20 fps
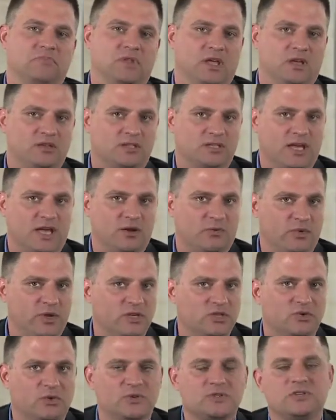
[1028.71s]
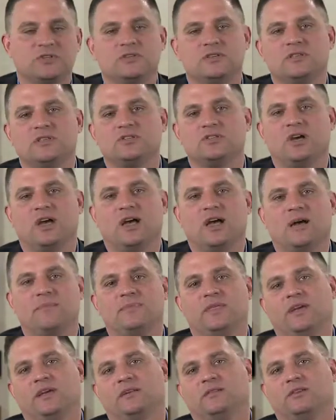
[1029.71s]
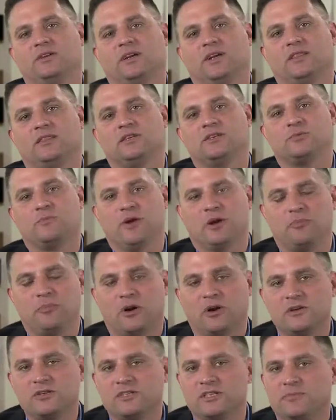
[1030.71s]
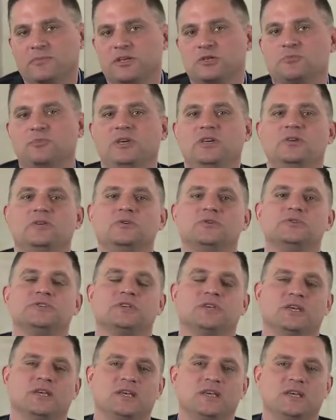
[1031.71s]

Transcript: assign resources to the job, they look at the spare parts that must be used.